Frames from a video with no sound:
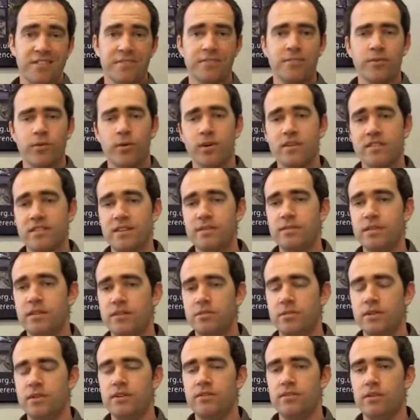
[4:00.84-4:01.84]
they're quite similar
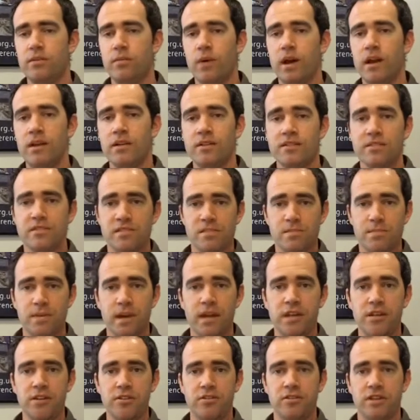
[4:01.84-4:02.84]
to India in a way, lots of
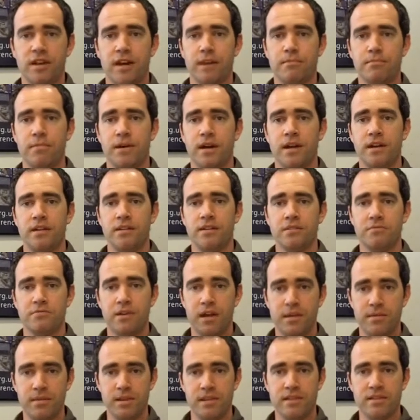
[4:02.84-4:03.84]
spay neuter campaigns,
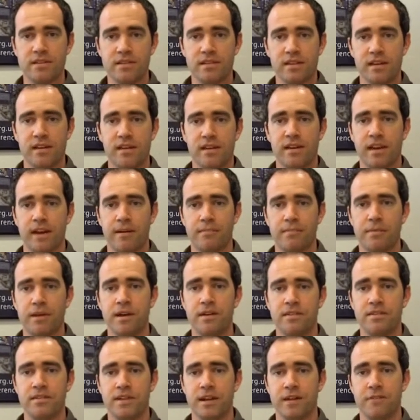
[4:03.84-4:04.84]
rabies
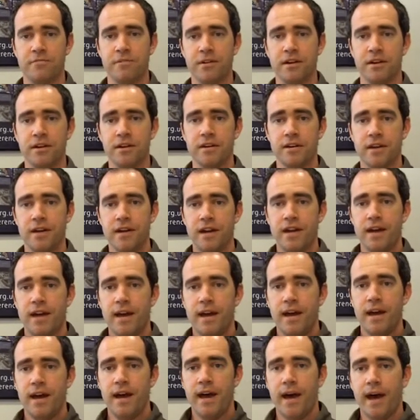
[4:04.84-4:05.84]
campaigns in Africa.
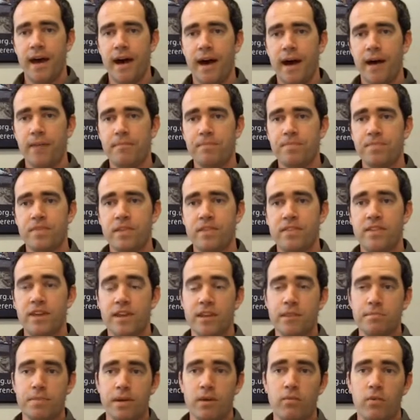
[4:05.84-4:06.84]
The
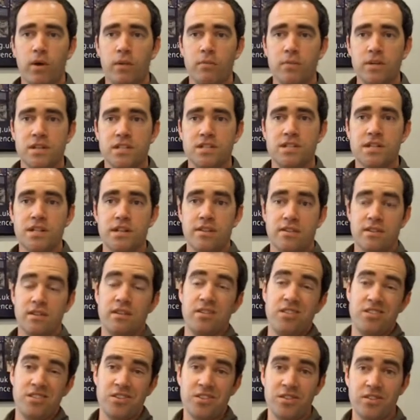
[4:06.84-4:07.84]
other big one, which is
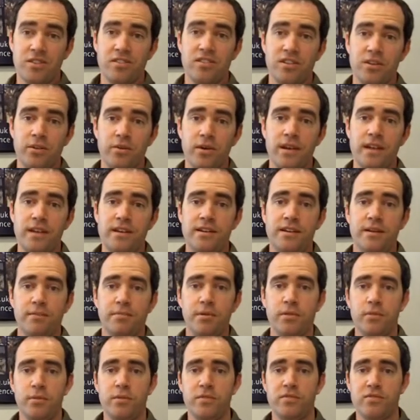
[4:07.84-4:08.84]
still India,
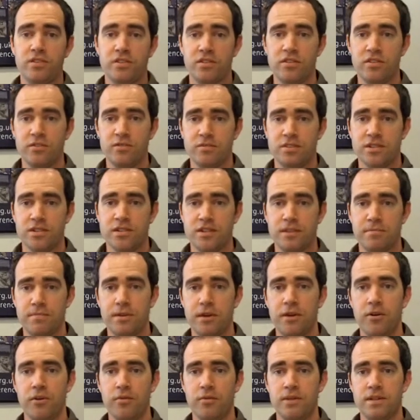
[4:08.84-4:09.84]
but we've just launched an
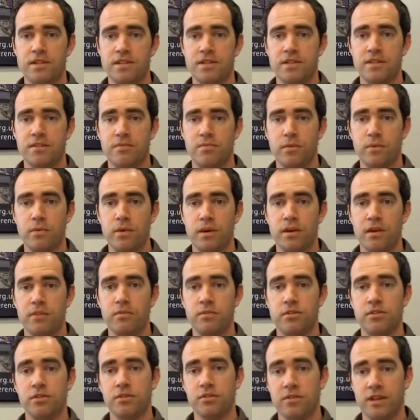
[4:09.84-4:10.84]
appeal, which is we're working
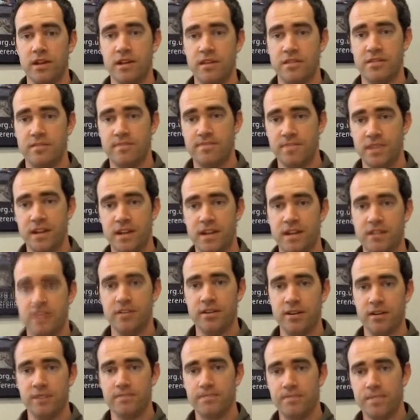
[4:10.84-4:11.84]
with donkeys in
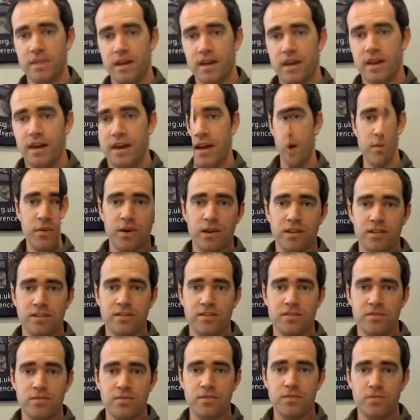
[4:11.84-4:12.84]
India. The
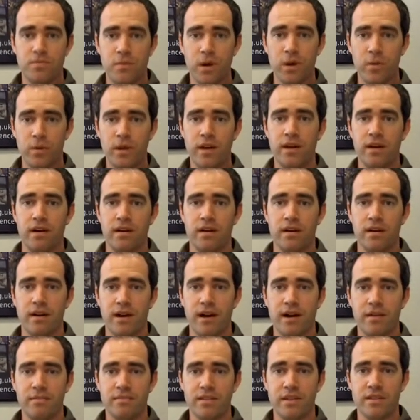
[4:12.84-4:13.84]
ones where we are,
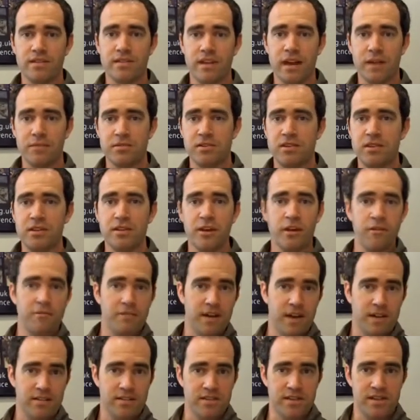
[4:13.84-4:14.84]
there's absolutely no
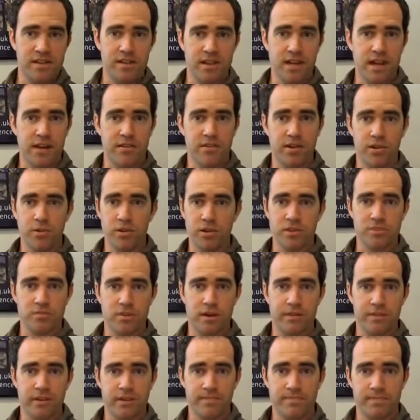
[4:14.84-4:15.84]
vets in the area
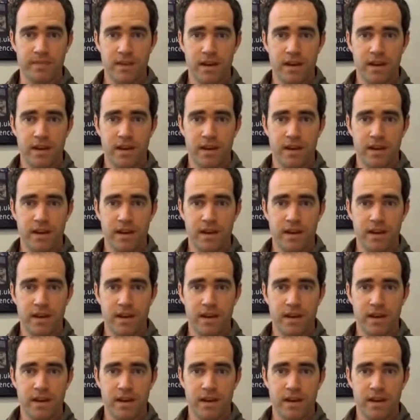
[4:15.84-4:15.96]
whatsoever.